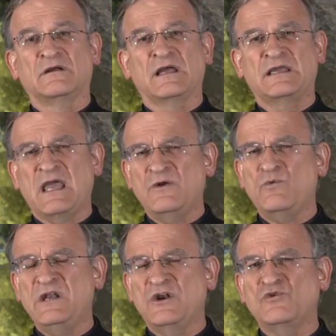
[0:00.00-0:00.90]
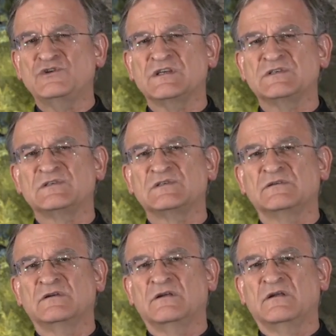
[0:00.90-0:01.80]
Again, we notice
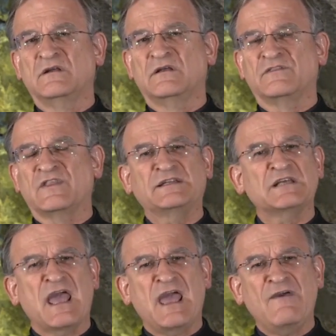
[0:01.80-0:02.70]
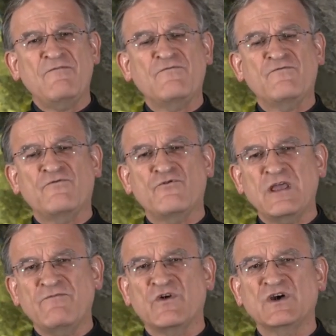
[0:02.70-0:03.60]
that
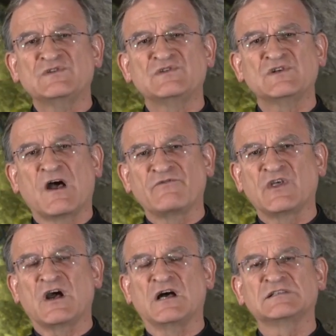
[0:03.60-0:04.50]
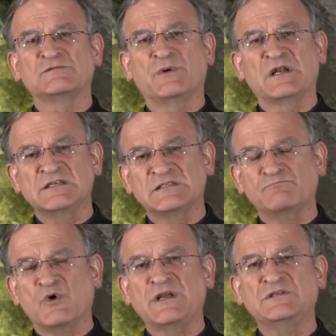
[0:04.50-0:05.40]
every verse of the Gospel is
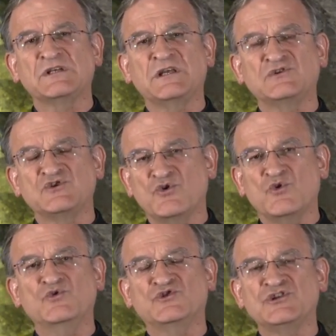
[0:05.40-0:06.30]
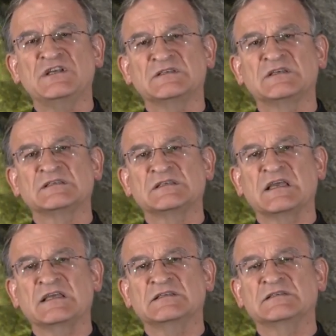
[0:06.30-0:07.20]
pointing to who Jesus
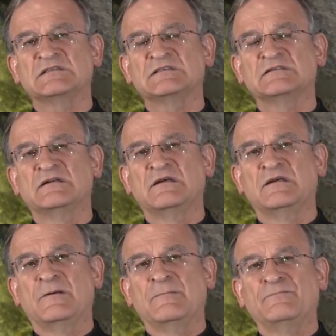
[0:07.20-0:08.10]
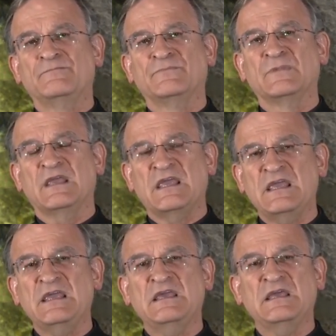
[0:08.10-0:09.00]
is.
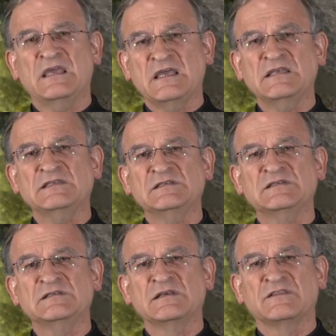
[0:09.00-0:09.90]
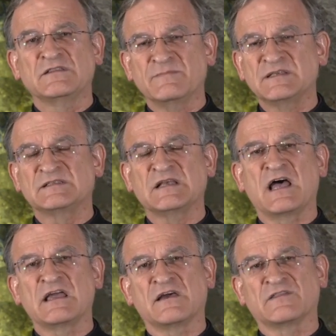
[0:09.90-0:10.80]
He is the
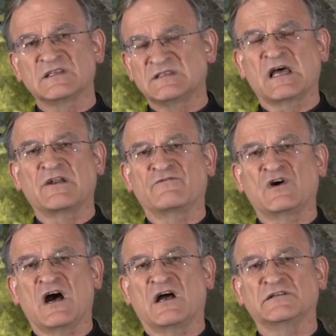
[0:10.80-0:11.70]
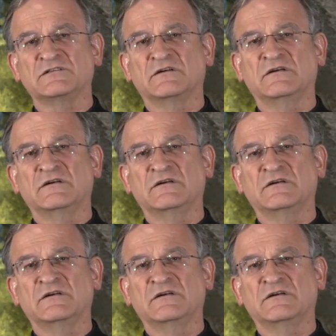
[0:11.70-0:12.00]
Messiah, the Son of God,